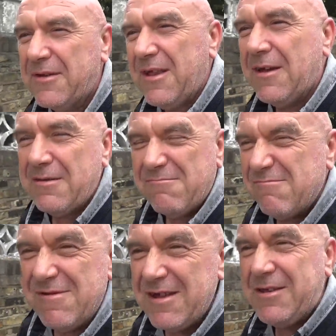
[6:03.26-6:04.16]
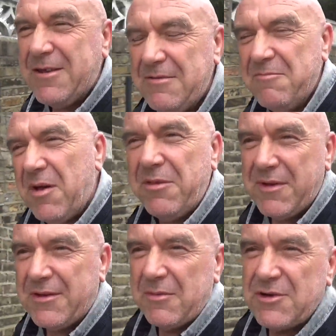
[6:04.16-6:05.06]
because like it doesn't bother
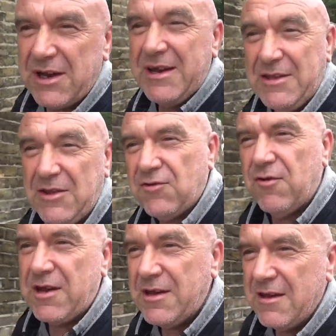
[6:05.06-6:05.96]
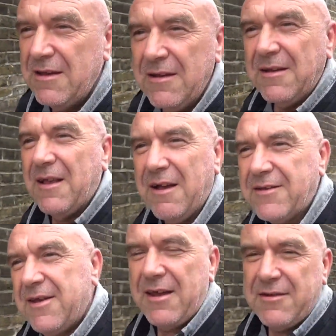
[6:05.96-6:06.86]
me so much in the street. Like I
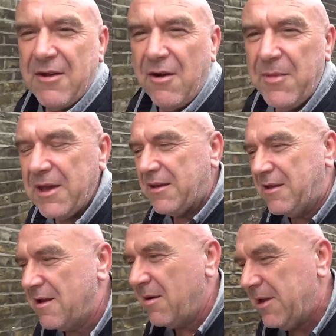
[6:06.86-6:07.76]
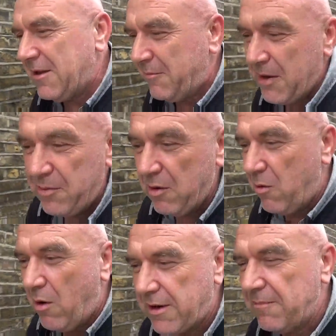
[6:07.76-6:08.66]
said, you know what I mean? I mean, if people
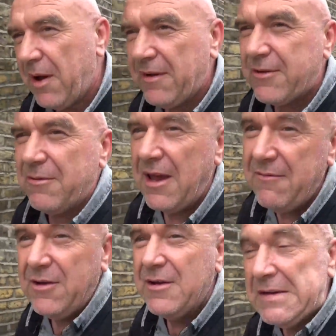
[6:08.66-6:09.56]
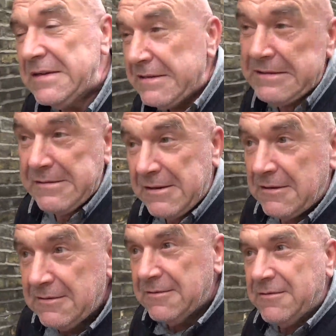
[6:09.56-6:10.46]
are walking past or whatever,
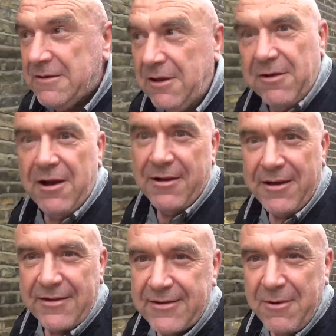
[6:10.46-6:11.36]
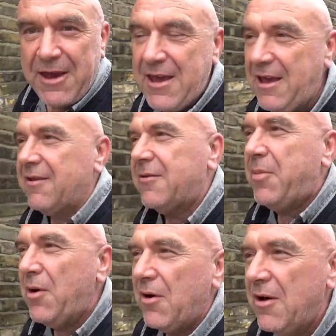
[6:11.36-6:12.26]
you know, that's the way it is.
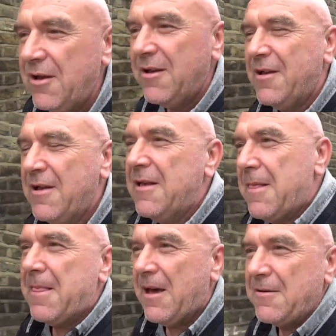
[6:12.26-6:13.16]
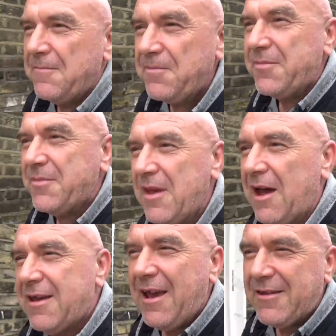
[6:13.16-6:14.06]
But like,
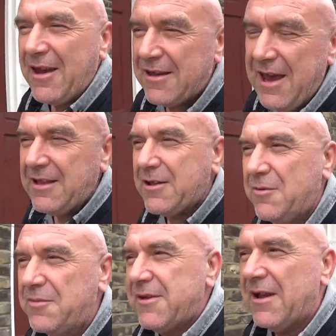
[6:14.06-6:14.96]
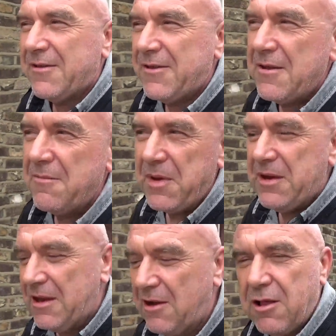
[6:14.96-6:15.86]
I guess again, it comes to that thing of
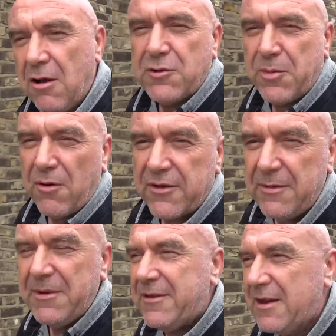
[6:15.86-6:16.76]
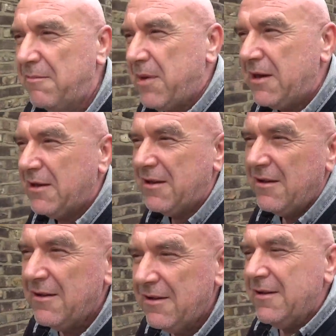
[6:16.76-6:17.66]
being in close proximity and being
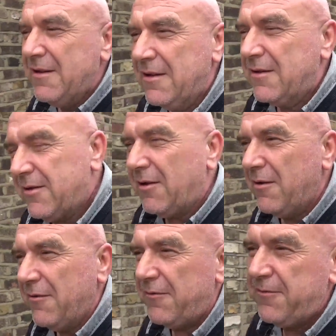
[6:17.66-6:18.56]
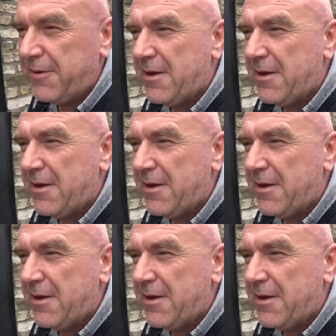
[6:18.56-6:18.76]
sort of